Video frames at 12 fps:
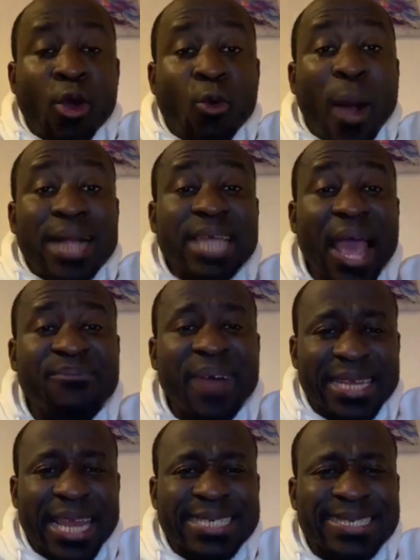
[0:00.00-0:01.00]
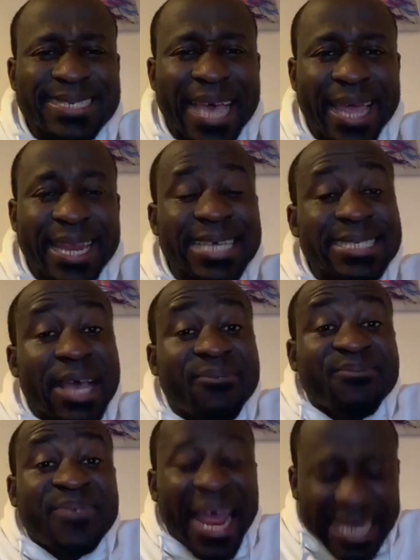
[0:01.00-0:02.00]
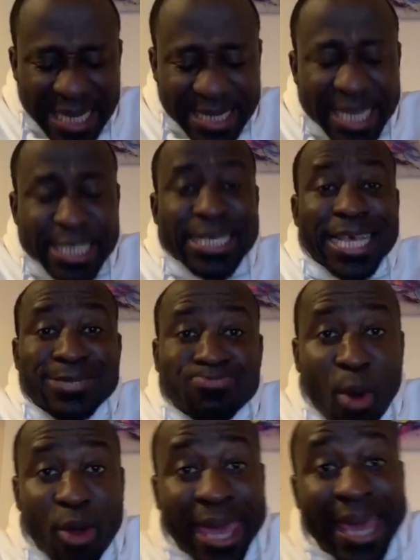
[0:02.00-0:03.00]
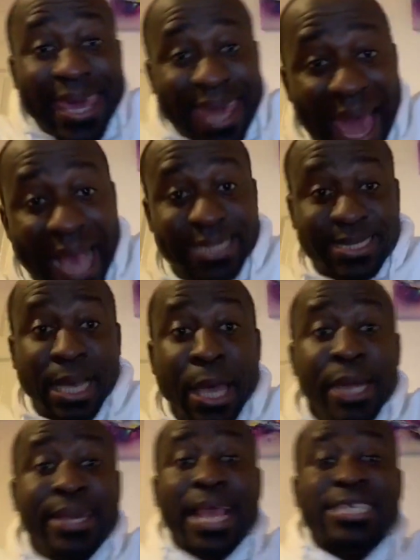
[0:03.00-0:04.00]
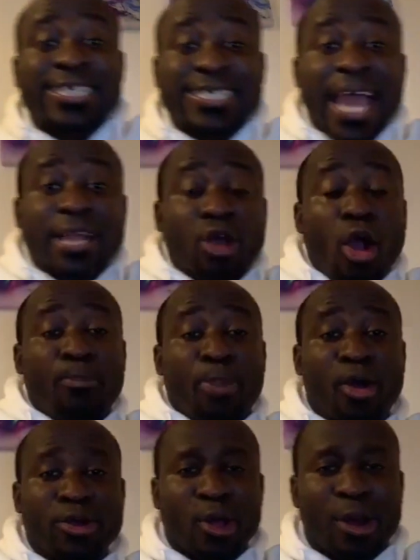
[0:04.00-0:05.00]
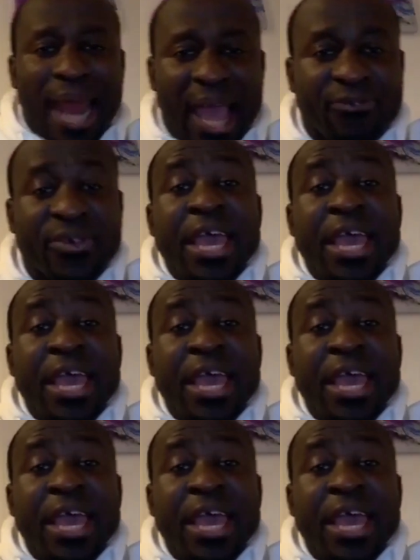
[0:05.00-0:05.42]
whatever they said, it's a verdict, it's a spoken curse they said upon your life.